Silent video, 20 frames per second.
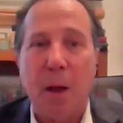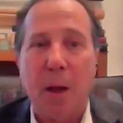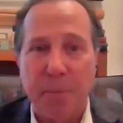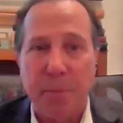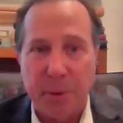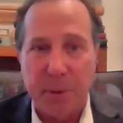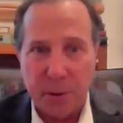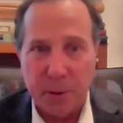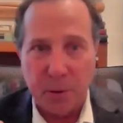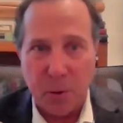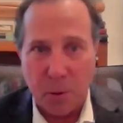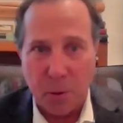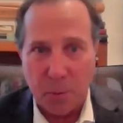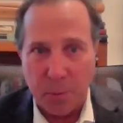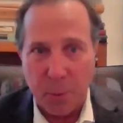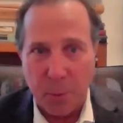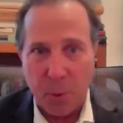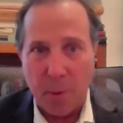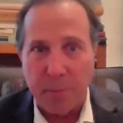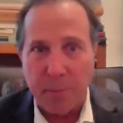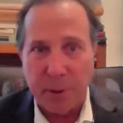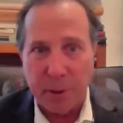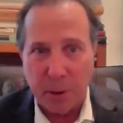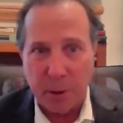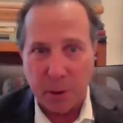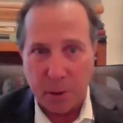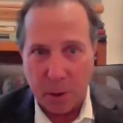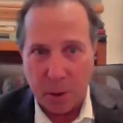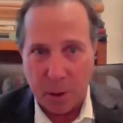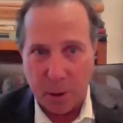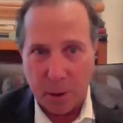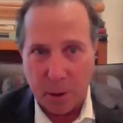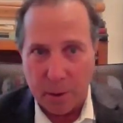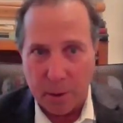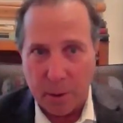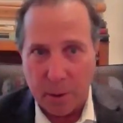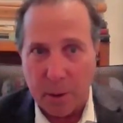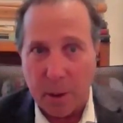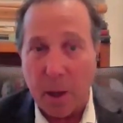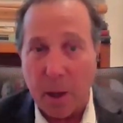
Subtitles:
according to Lee Zeldin,